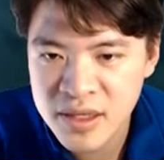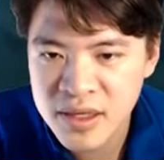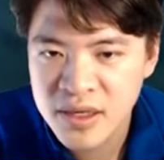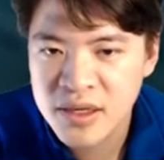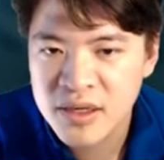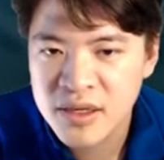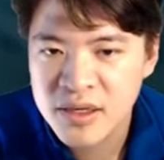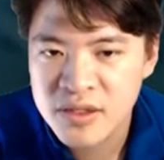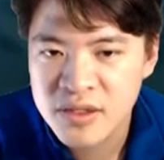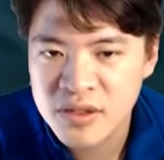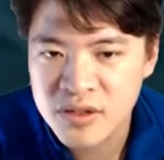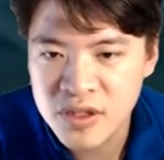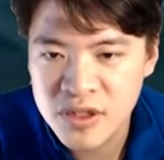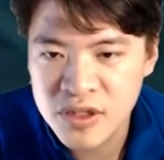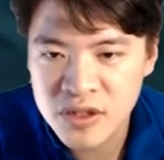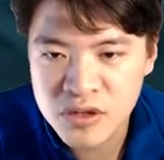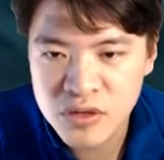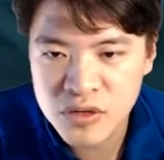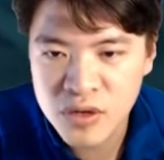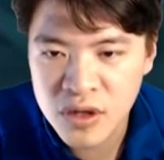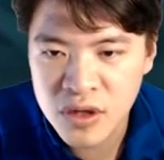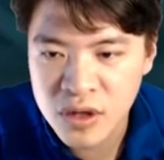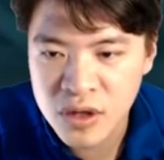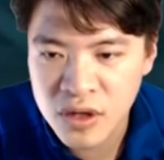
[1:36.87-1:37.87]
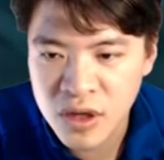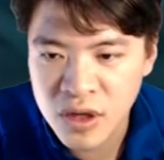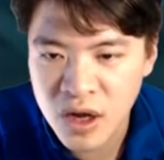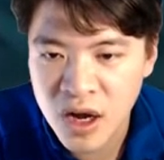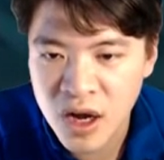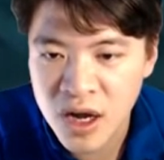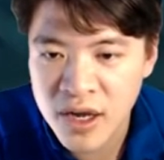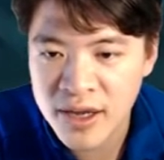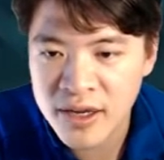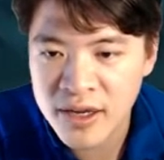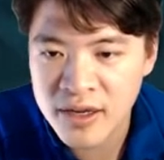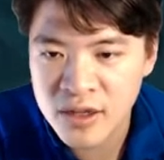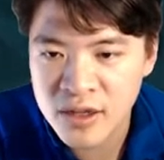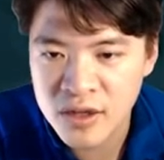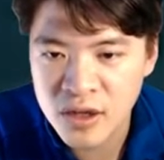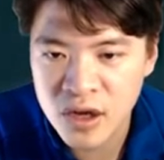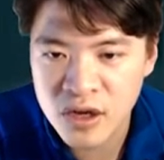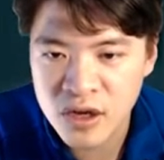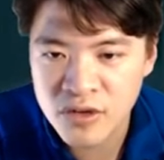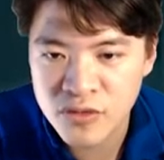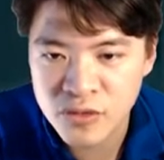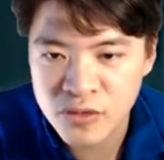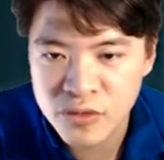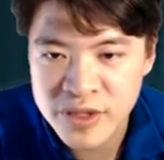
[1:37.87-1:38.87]
you need to do a lot and a lot
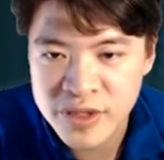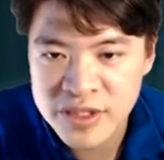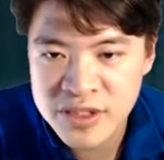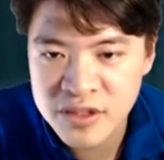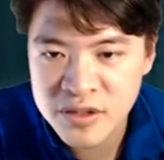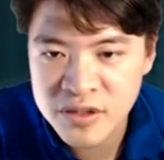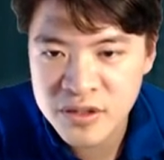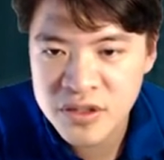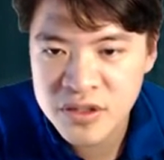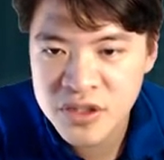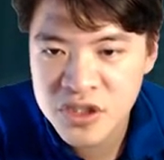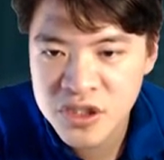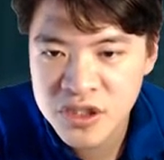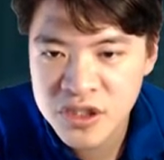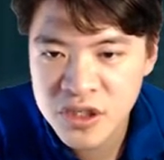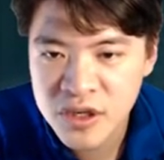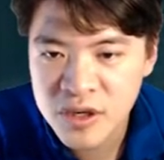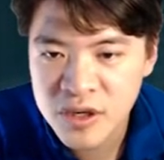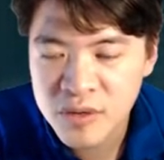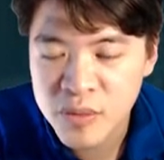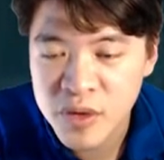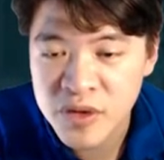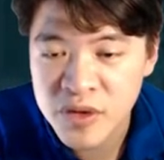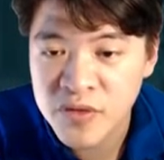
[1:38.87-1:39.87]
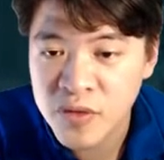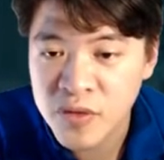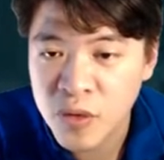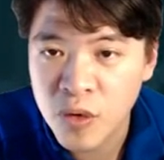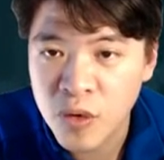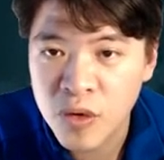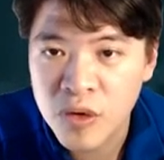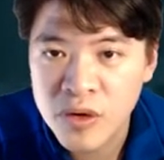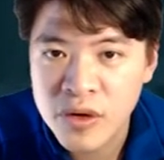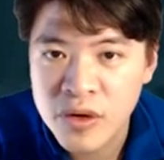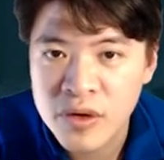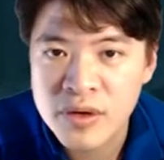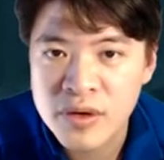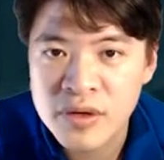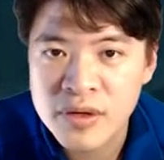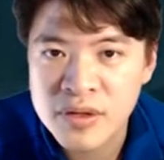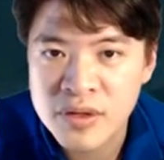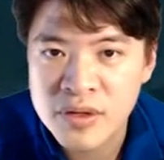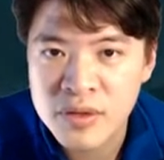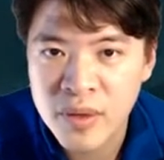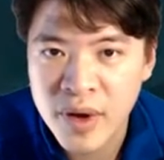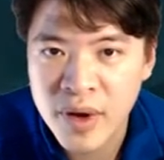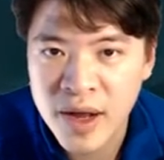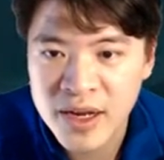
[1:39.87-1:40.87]
of research before
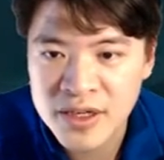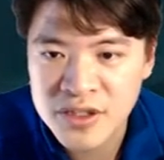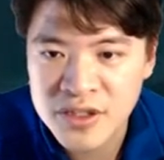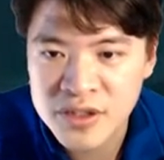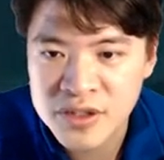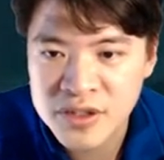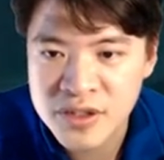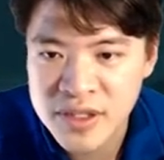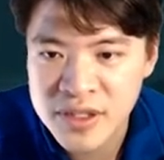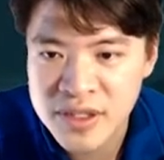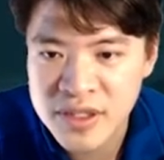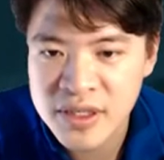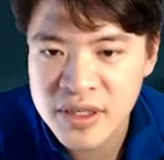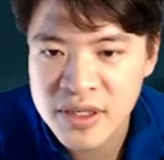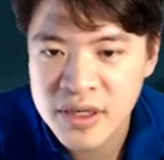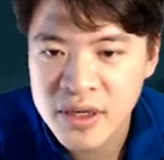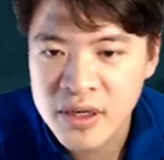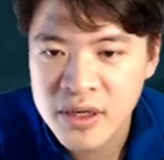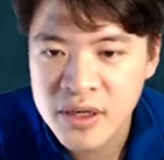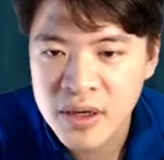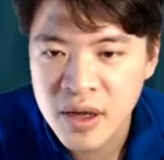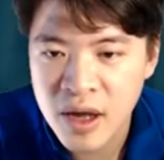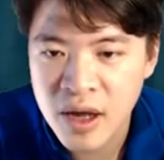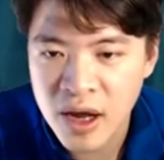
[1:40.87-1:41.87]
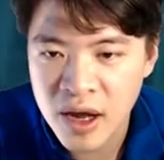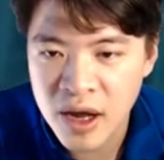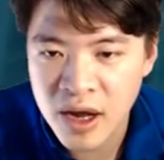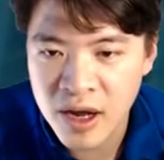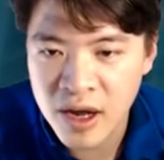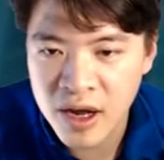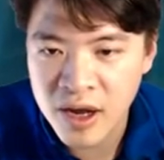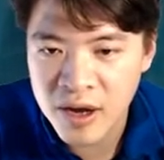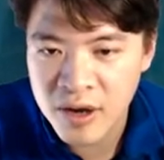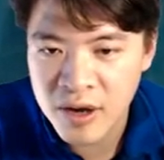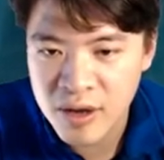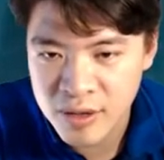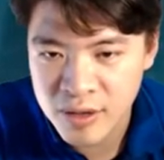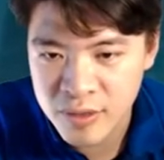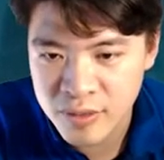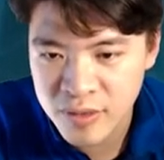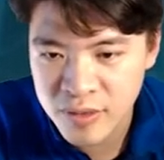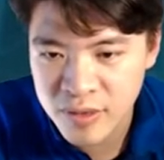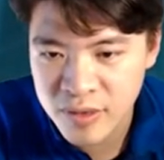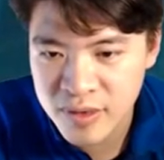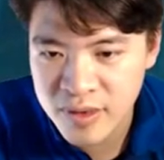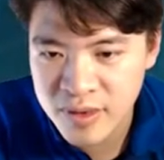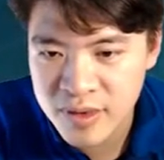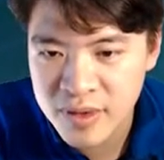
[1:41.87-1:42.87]
you actually um,
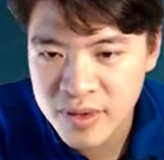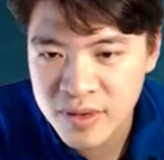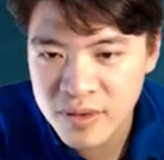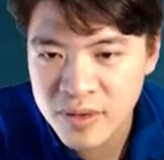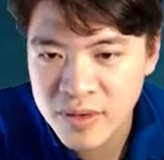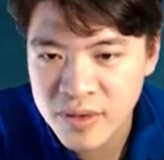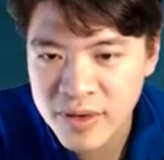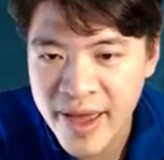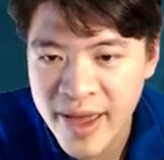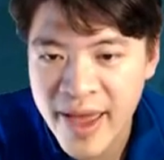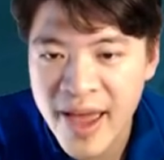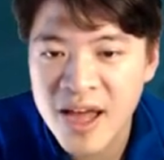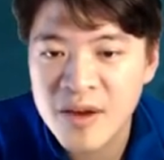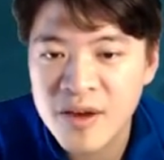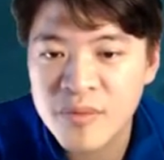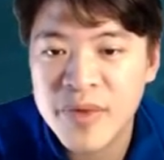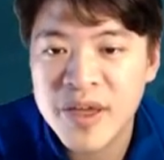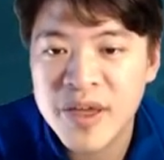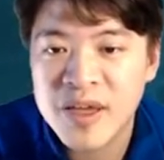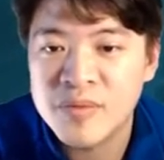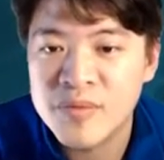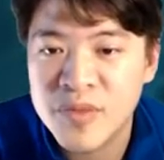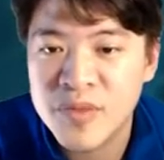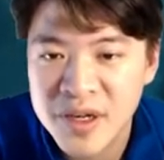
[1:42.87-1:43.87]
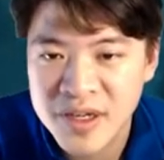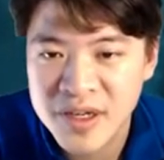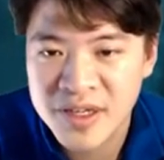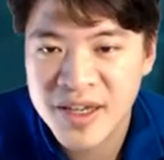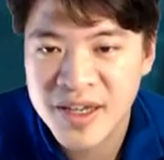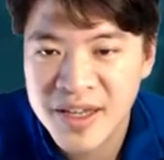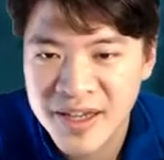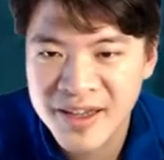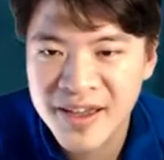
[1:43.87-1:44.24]
can make money.